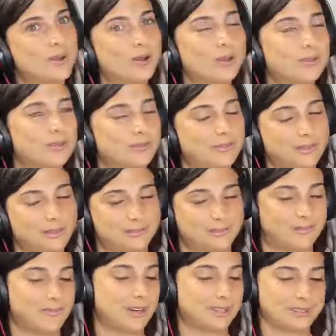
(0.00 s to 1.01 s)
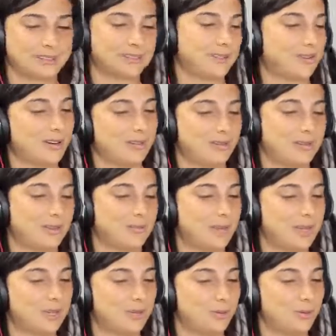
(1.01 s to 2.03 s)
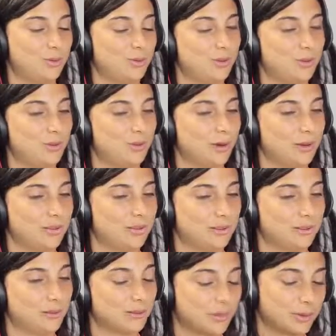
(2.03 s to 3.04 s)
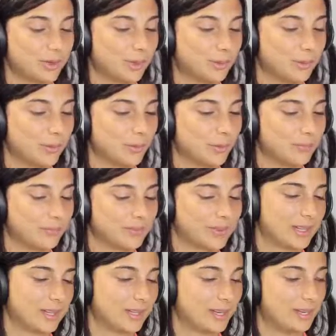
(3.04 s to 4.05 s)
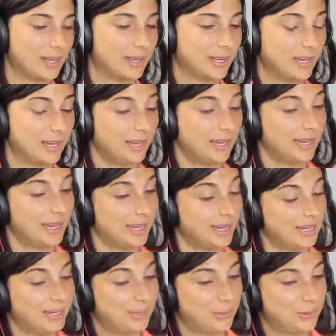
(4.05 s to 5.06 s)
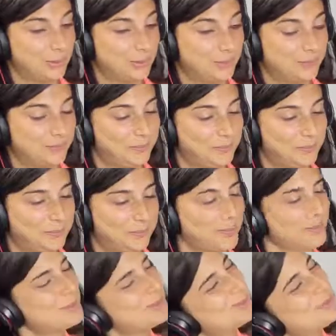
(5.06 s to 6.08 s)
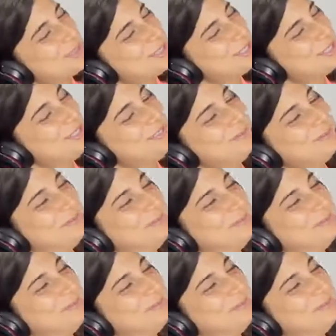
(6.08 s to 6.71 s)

all of the facets of health that make you who you are that are pretty cool. Anywho, what was the question?